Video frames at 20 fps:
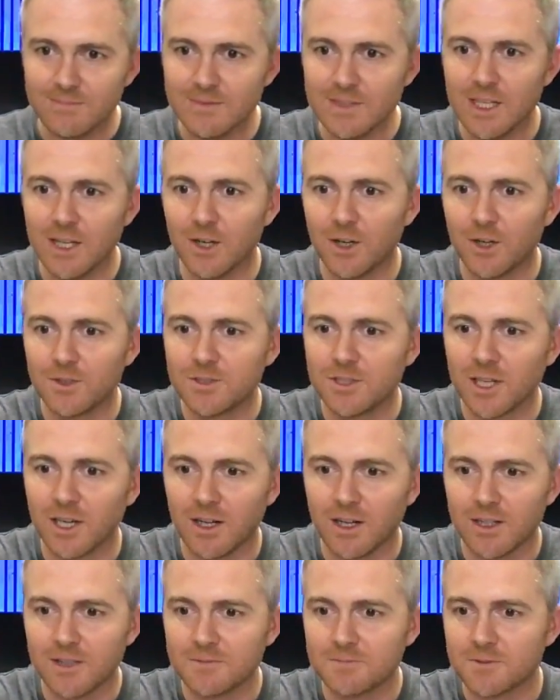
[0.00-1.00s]
Oh,
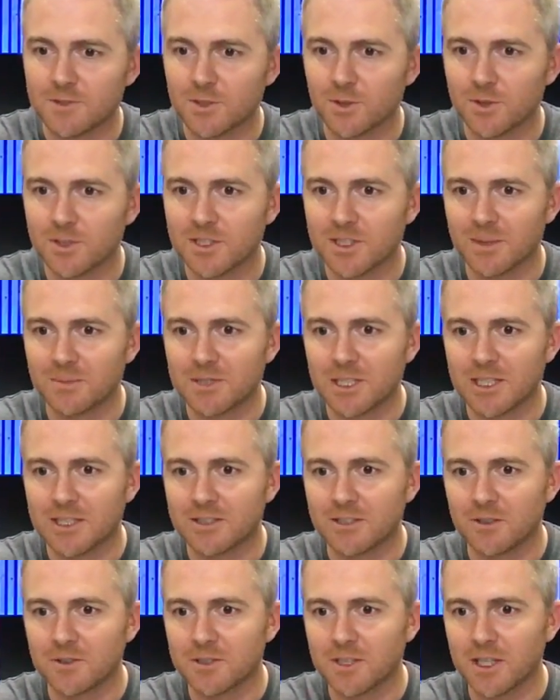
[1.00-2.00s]
John, sore subject.
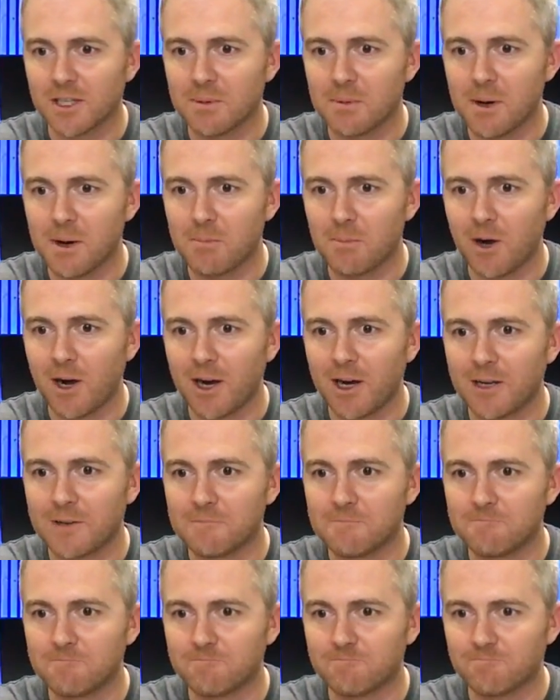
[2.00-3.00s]
Don't talk about Brian
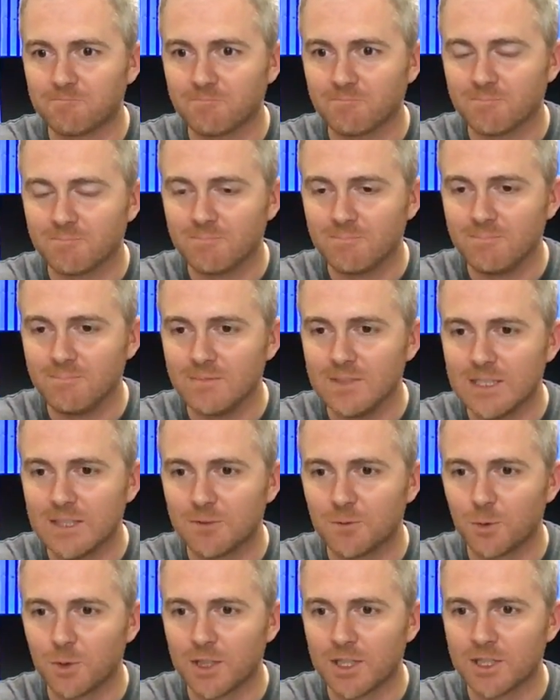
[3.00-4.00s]

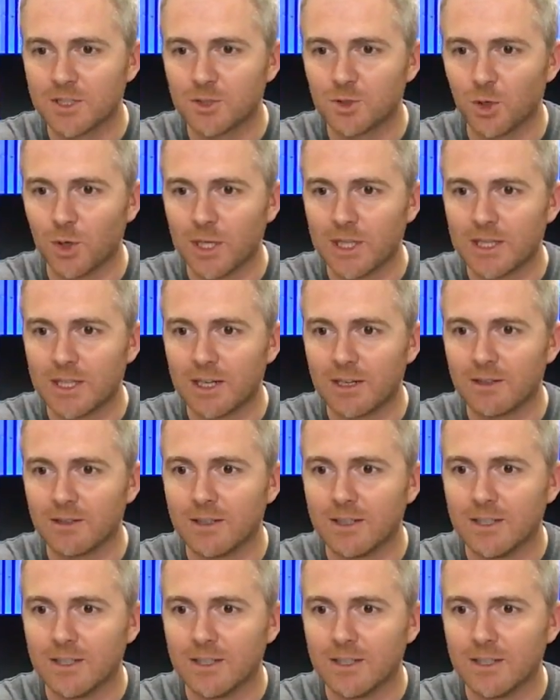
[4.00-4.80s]
with the droid there.